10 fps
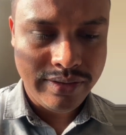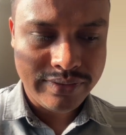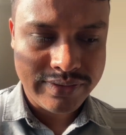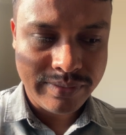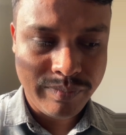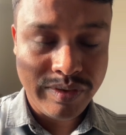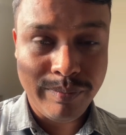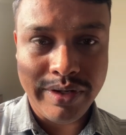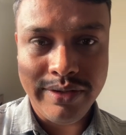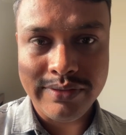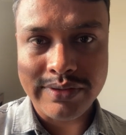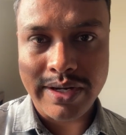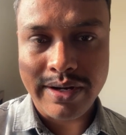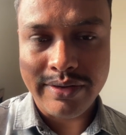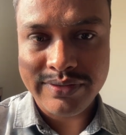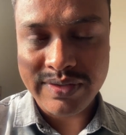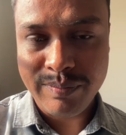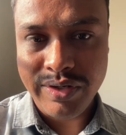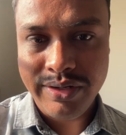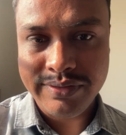some embeddings and some
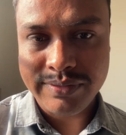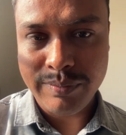meanings,